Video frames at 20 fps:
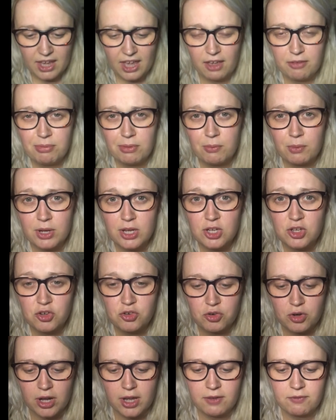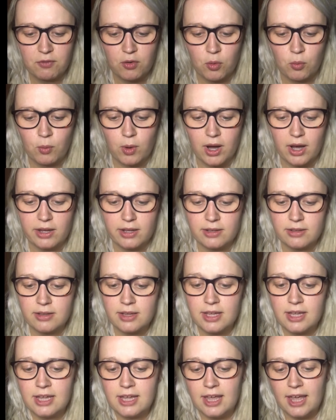I've been wanting to try it for a while,
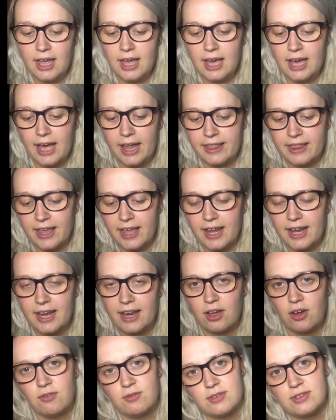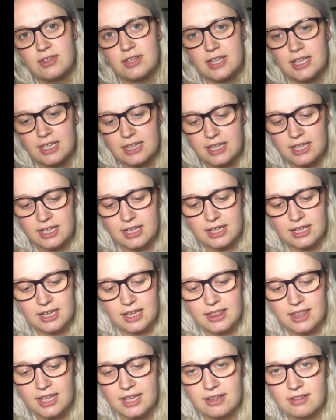and then obviously, like
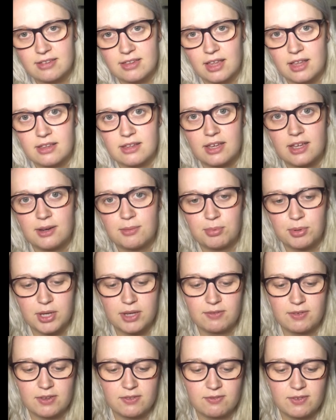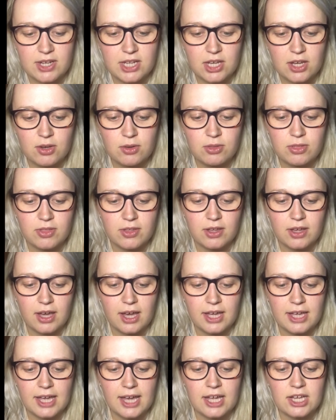I think I said in a previous video, that
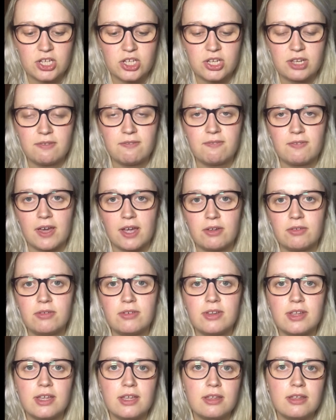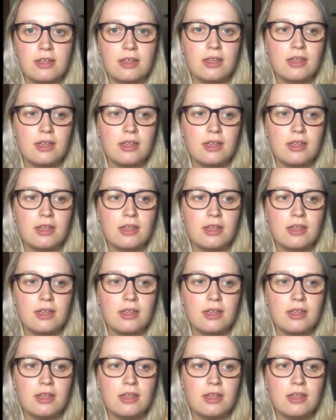I actually found it